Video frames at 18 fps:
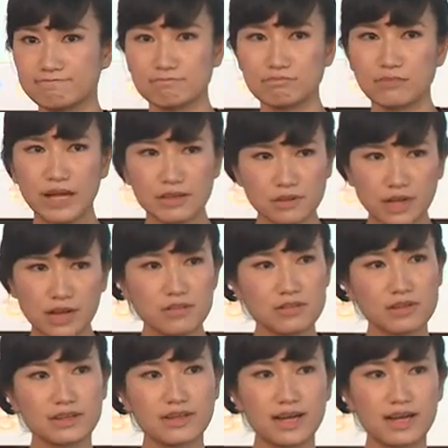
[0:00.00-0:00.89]
I
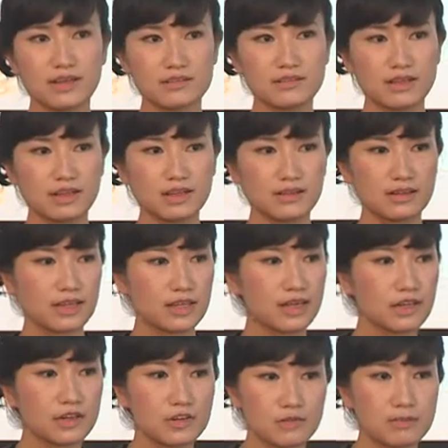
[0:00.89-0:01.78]
think that the
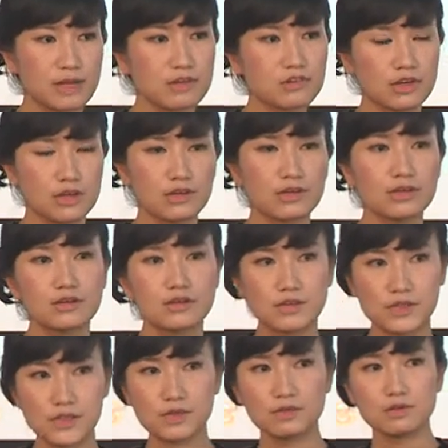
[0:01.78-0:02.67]
English major, the
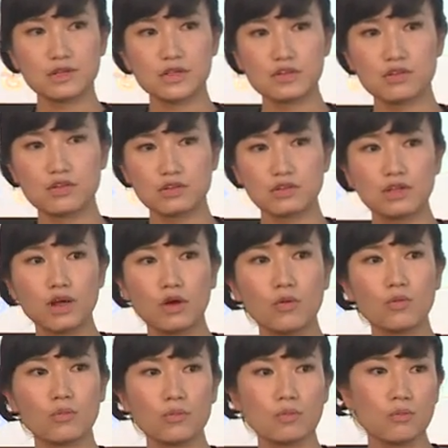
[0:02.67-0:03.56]
students should
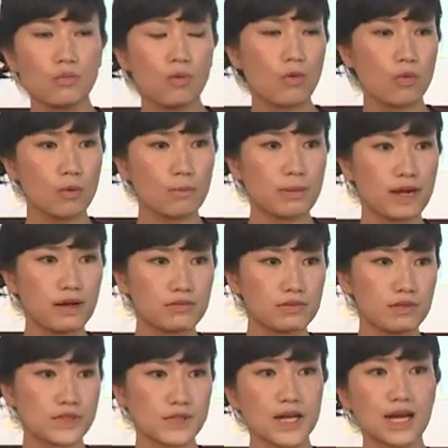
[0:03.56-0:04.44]
know more about
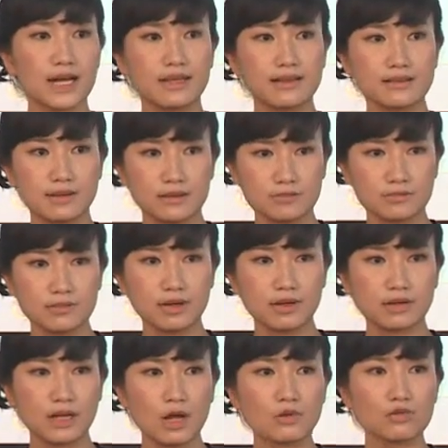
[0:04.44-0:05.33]
this kind
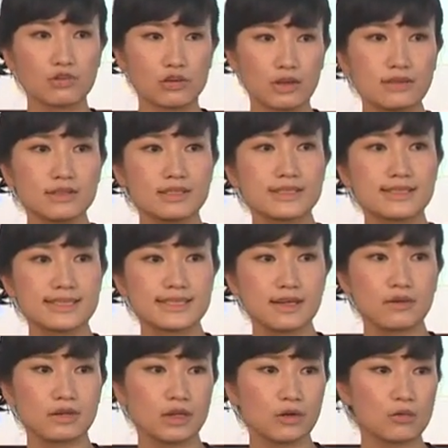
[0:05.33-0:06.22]
of culture,
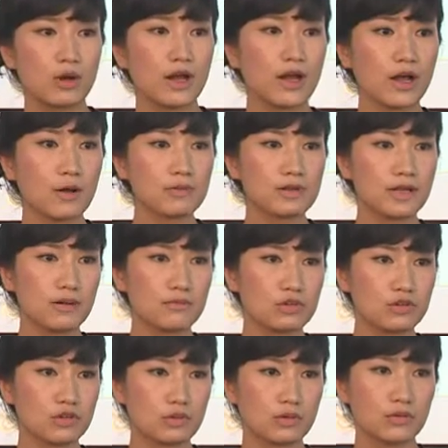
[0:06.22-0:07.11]
so it will help them
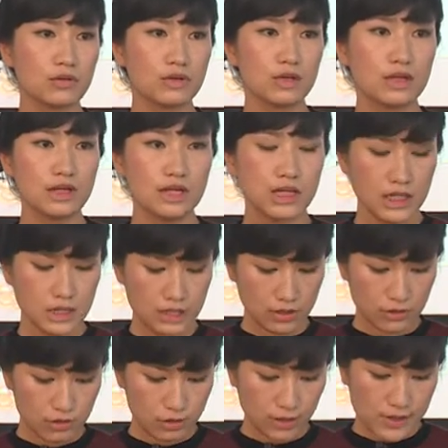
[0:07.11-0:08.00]
to
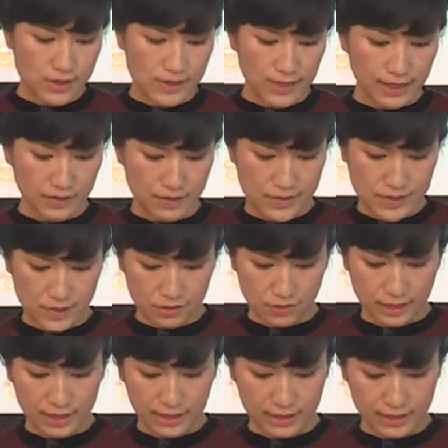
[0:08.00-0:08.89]
translate such
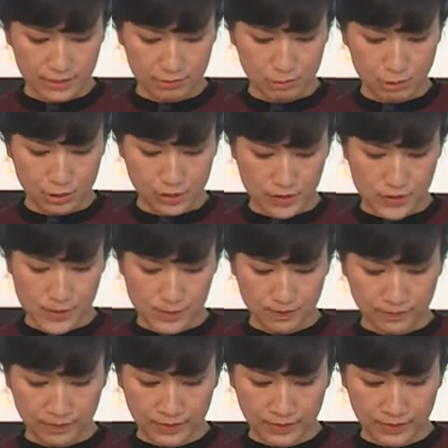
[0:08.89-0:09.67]
kind of works.